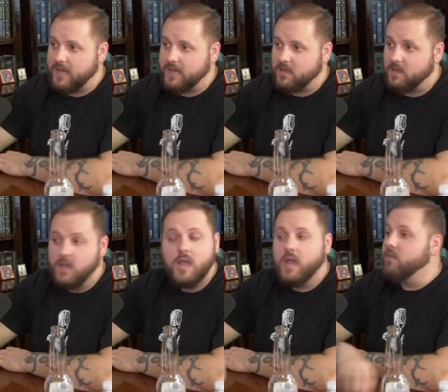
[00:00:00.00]
That's
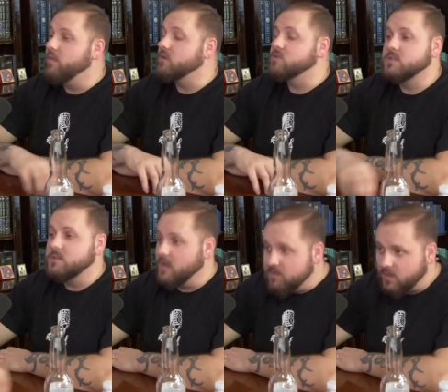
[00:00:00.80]
correct. And there's
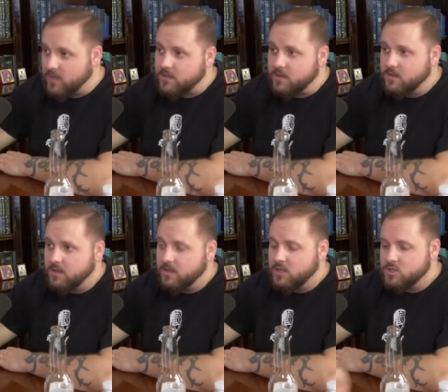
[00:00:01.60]
nothing
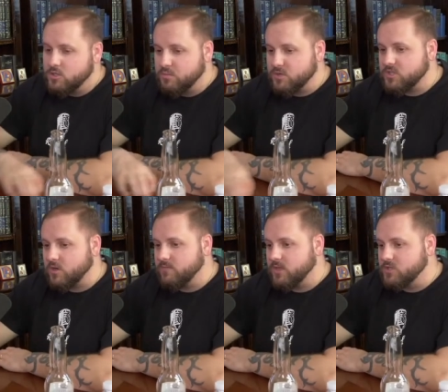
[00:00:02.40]
to
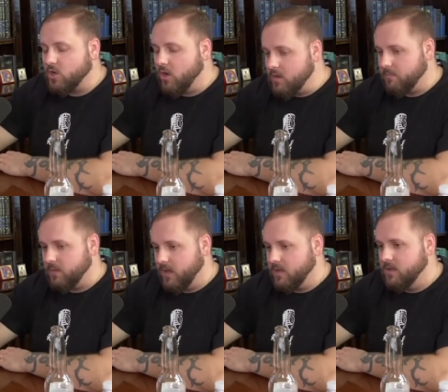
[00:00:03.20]
preserve the
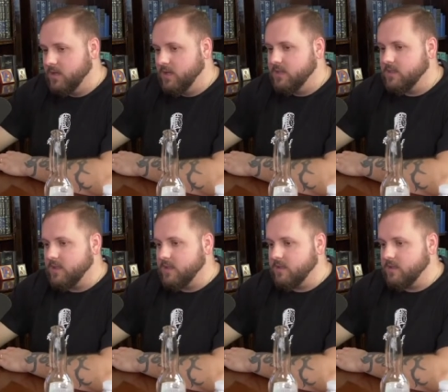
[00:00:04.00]
dogma that,